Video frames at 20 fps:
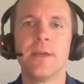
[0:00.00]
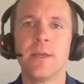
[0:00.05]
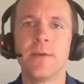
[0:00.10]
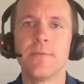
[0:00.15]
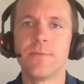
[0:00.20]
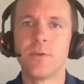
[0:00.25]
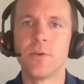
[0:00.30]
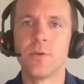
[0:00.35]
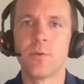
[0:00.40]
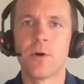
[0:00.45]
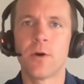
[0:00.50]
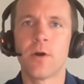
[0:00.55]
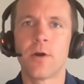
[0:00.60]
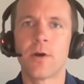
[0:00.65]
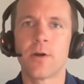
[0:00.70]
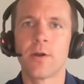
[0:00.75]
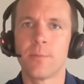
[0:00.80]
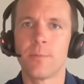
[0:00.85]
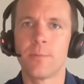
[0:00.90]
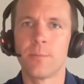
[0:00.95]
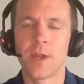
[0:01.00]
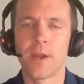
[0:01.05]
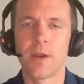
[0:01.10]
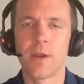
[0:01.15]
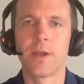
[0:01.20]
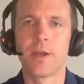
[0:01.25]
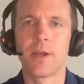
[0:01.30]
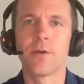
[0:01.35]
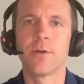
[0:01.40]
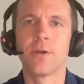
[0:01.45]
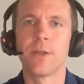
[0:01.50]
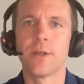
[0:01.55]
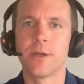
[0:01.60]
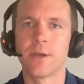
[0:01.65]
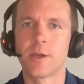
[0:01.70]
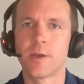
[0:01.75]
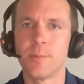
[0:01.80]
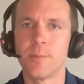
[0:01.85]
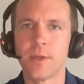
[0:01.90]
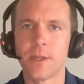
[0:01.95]
if you are married or in
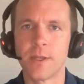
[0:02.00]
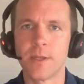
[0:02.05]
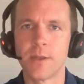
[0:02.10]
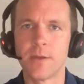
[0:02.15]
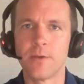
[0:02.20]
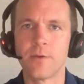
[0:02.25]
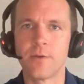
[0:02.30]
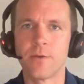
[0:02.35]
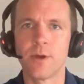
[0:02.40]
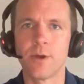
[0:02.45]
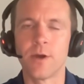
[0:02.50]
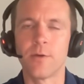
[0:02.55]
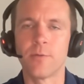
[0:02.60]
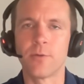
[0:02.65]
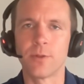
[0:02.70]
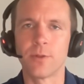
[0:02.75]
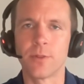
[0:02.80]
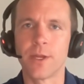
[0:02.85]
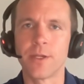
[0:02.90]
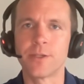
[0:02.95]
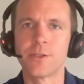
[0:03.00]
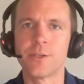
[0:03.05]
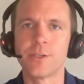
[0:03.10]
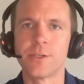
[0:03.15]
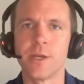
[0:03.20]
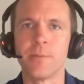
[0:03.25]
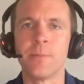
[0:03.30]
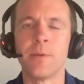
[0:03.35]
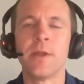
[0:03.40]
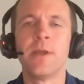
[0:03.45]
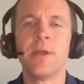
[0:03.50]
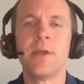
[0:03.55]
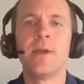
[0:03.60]
a committed uh, relationship,